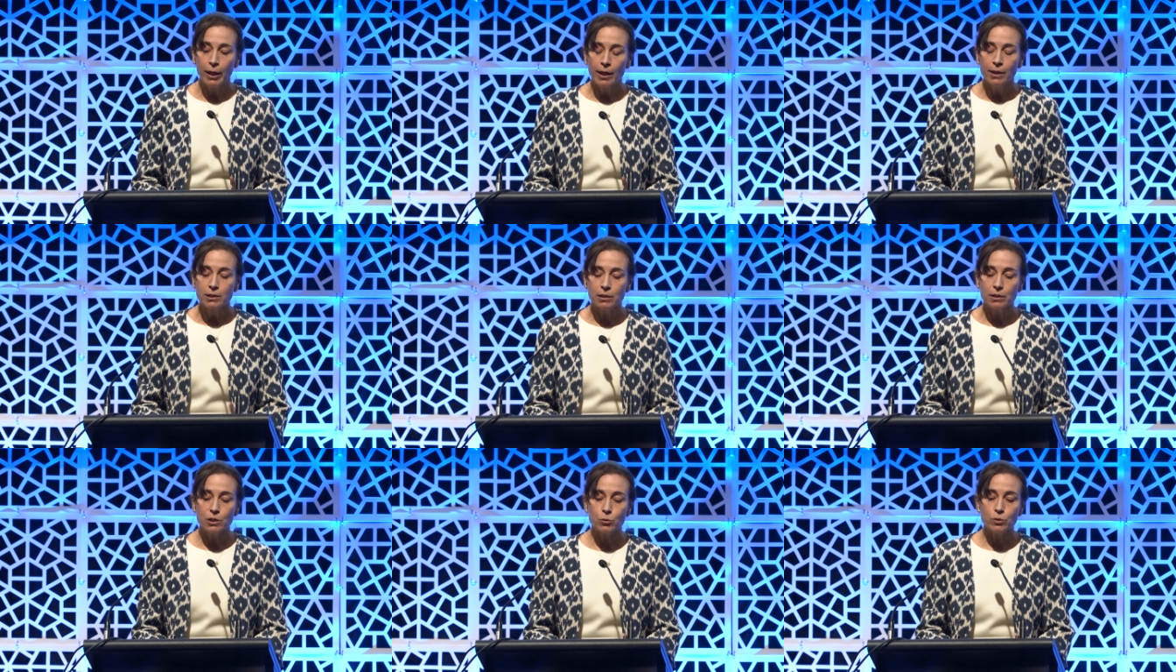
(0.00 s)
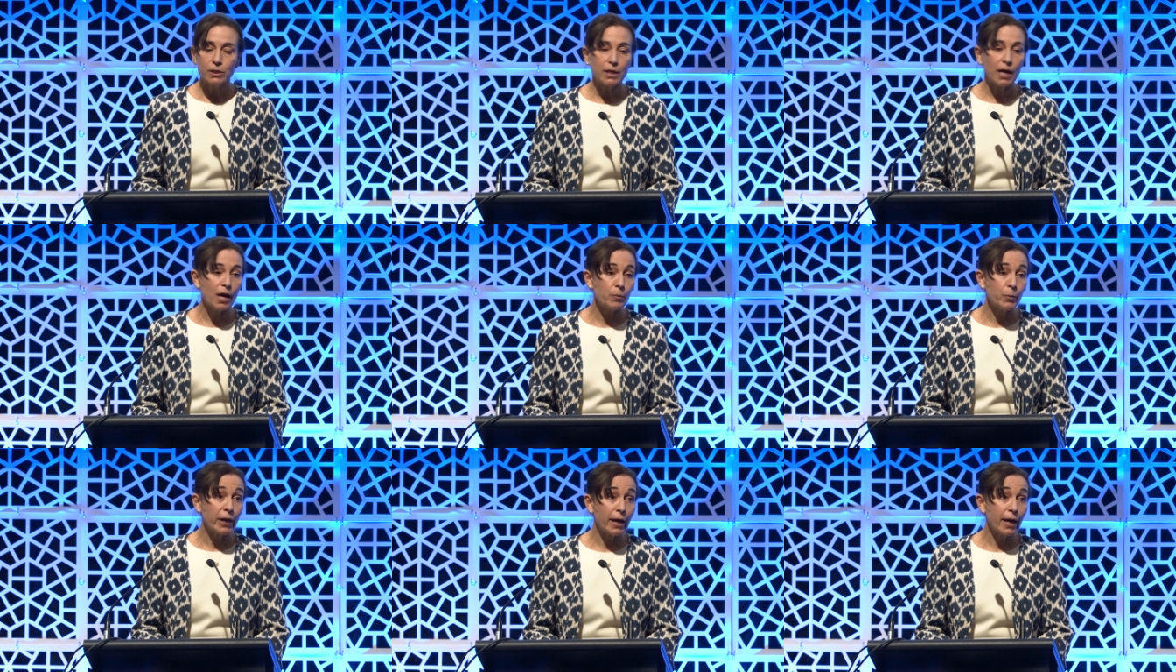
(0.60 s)
So this was an
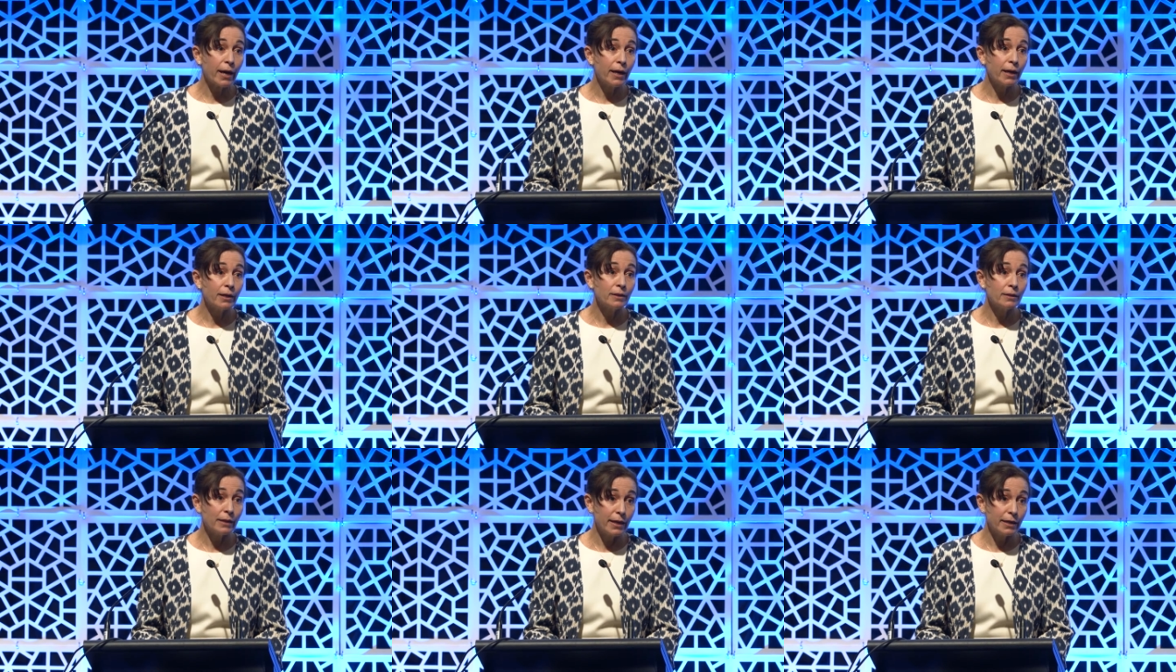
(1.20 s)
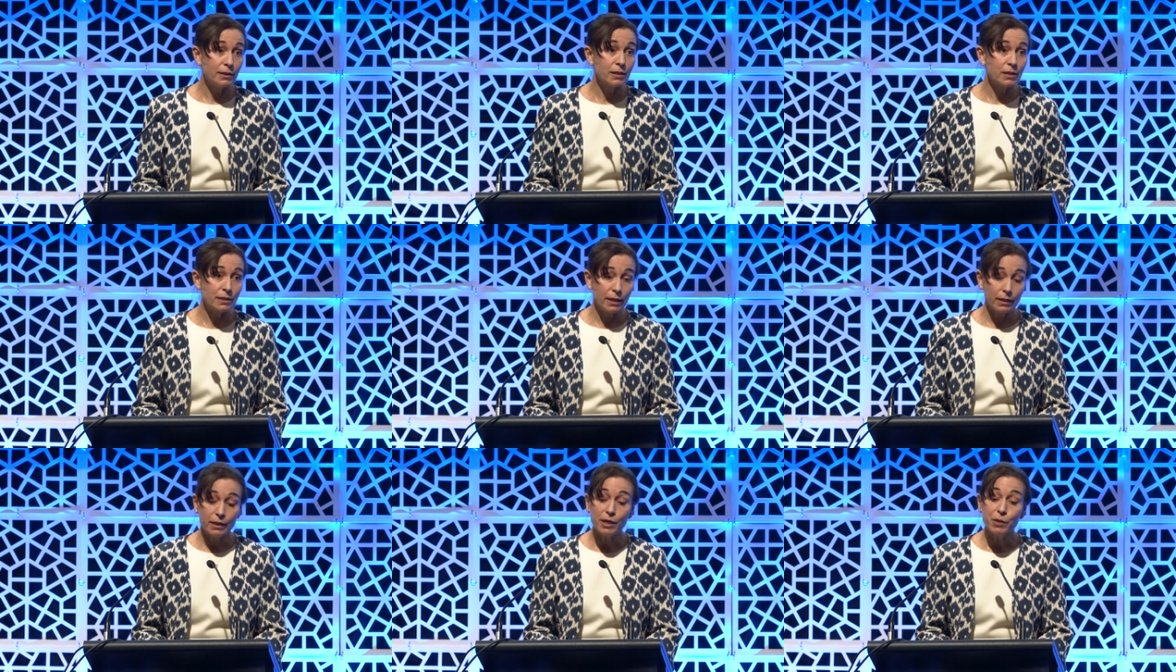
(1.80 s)
RPA-led
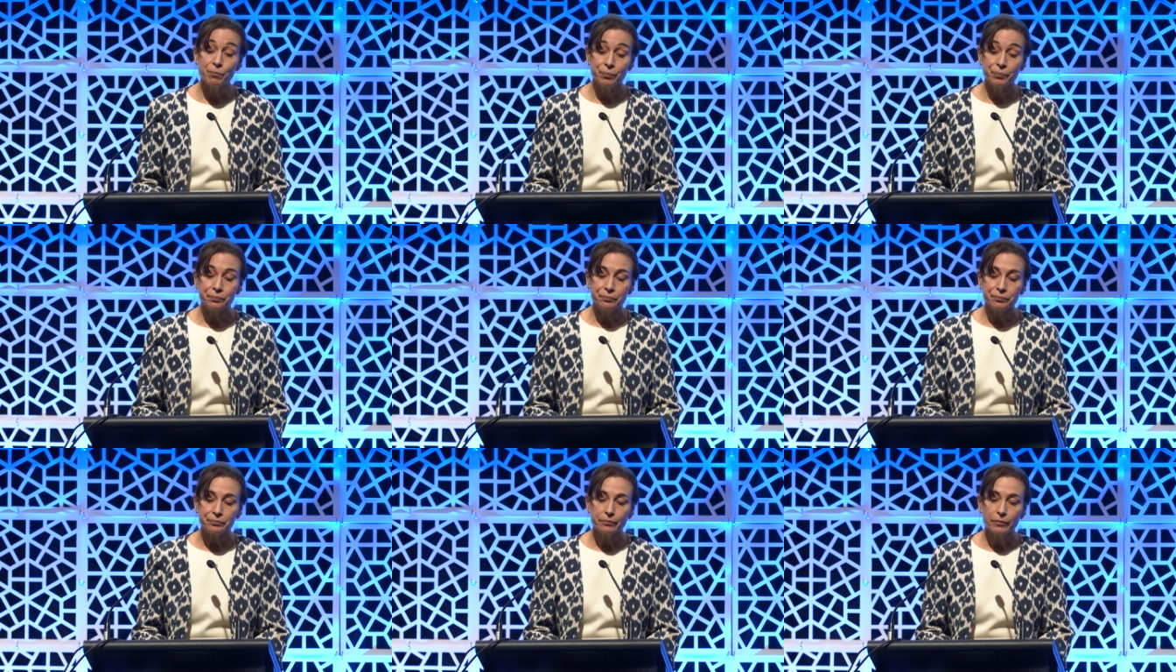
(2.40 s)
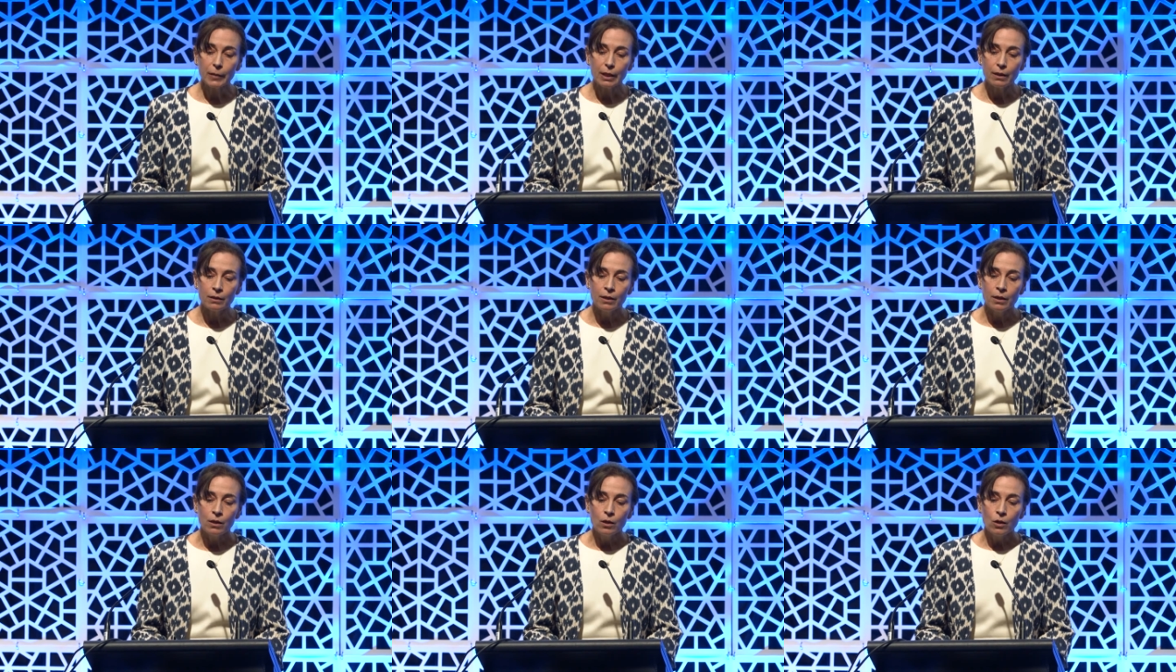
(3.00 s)
study
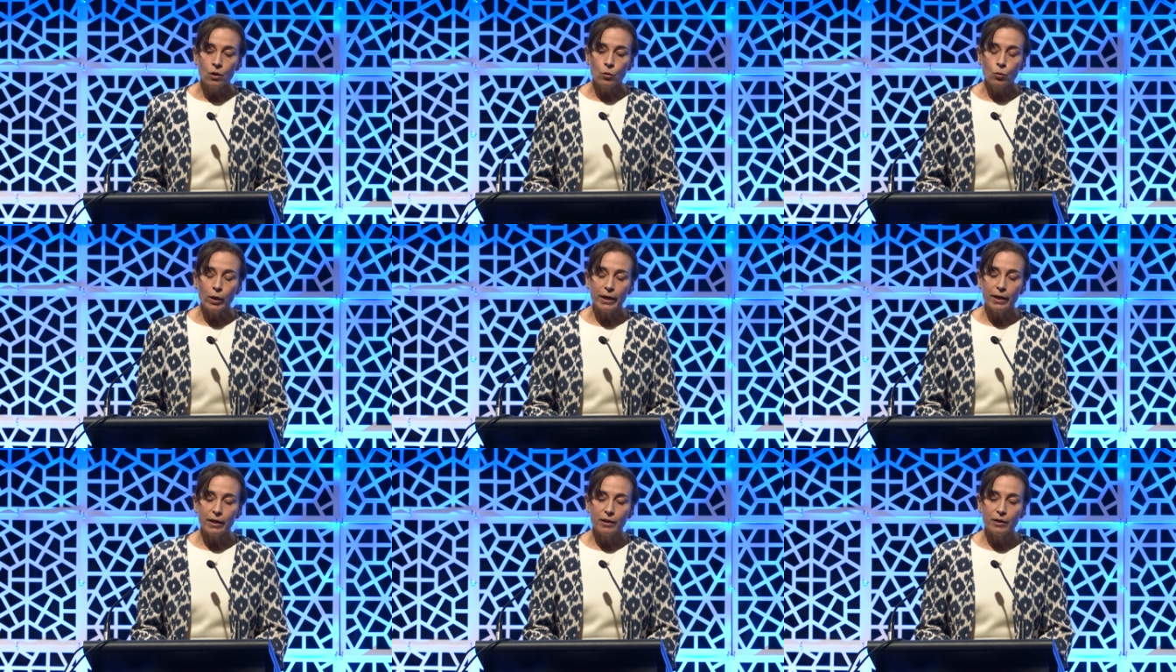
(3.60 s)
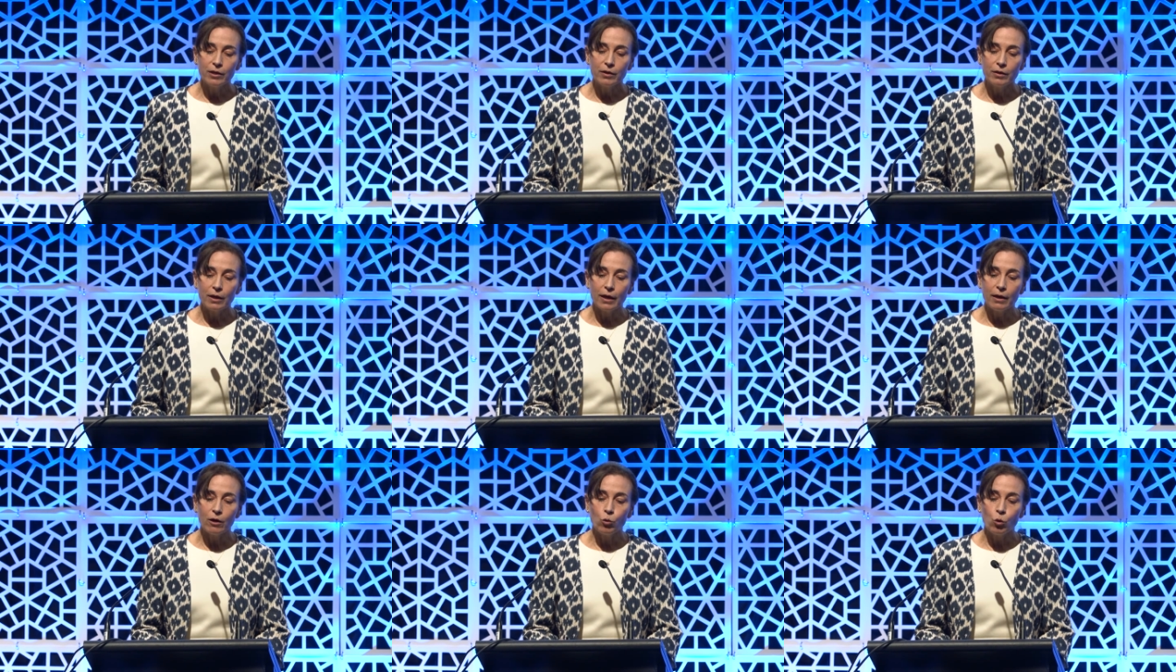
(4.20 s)
where
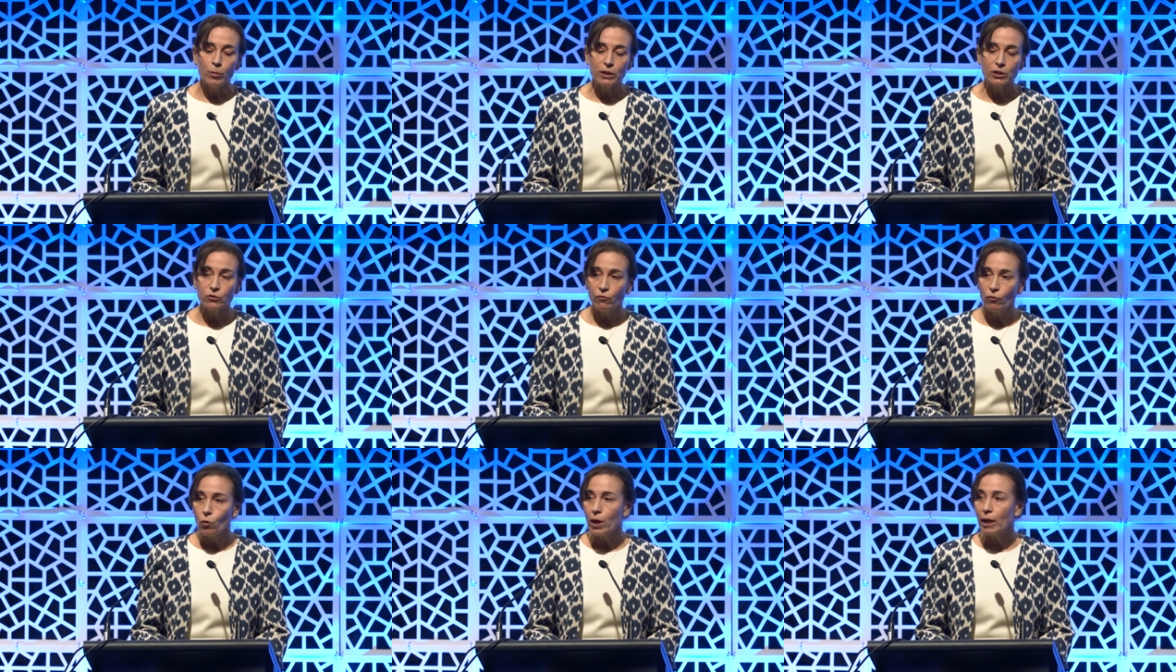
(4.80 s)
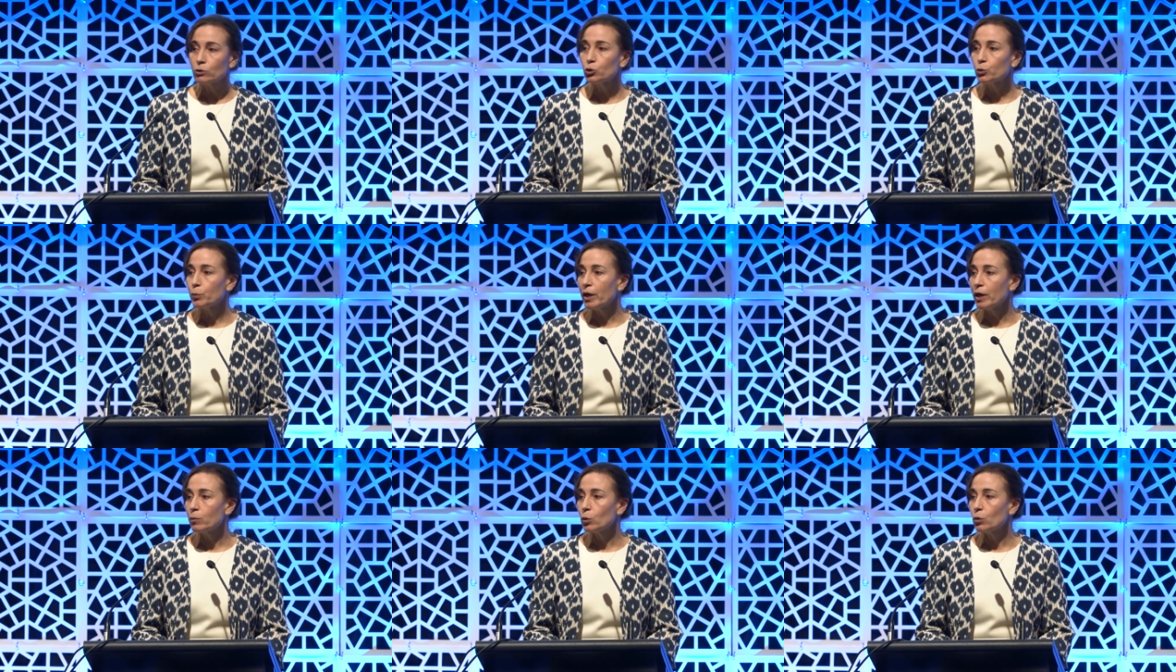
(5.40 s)
almost 400
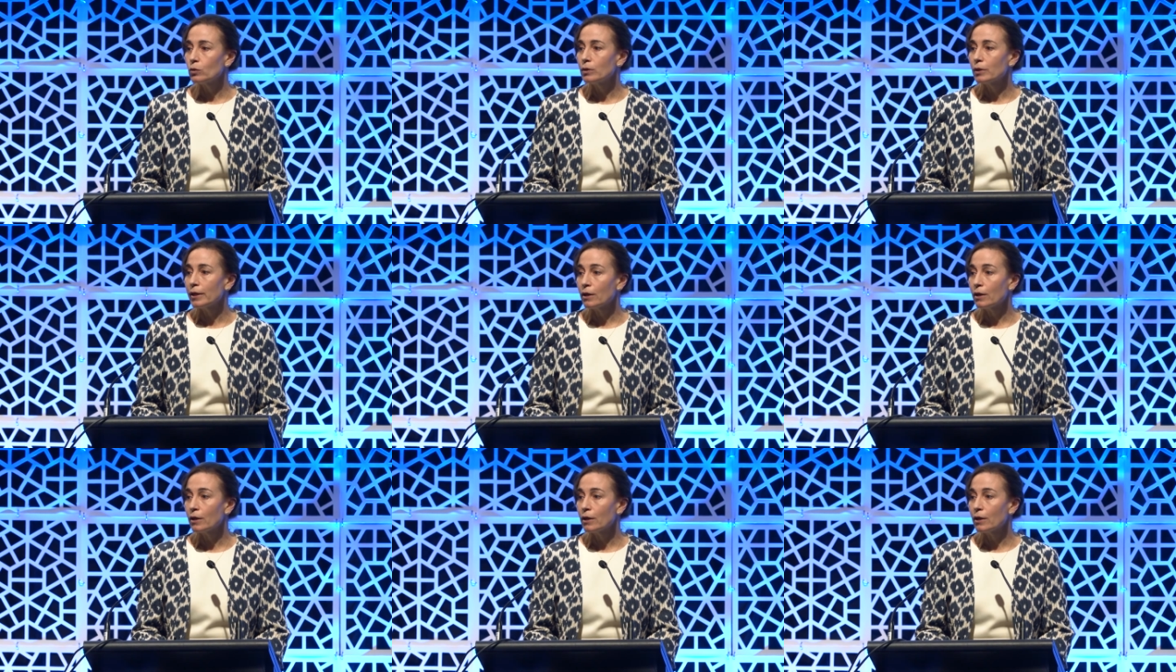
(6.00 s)
people at